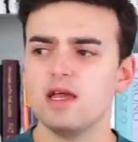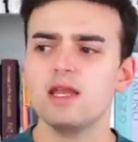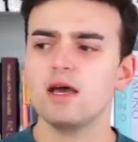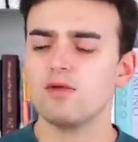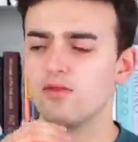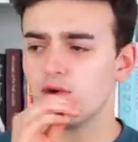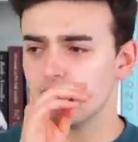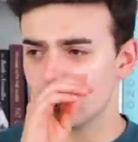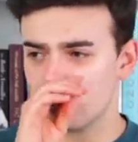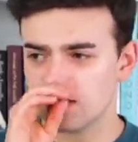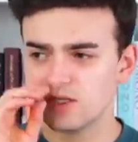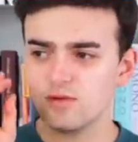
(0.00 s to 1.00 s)
And now throughout the
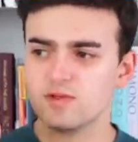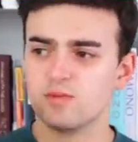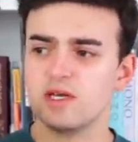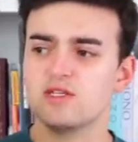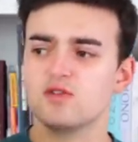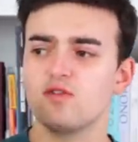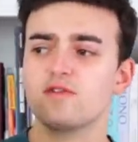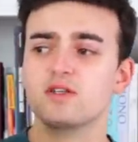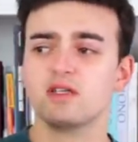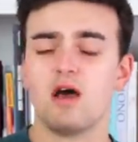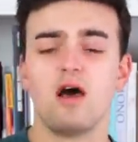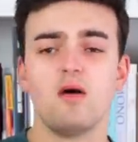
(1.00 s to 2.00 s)
collection, it was placed over
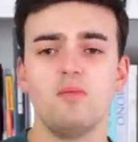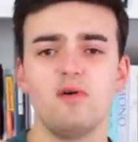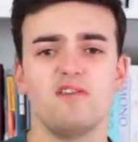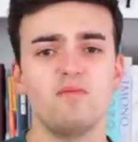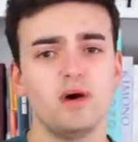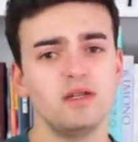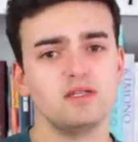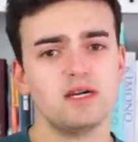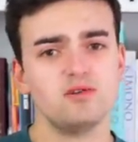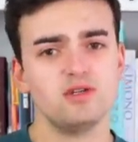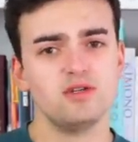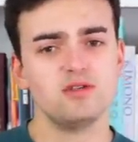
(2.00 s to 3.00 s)
top of button
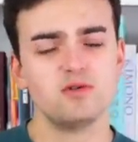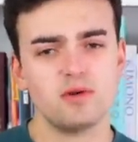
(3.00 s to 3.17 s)
down shirts.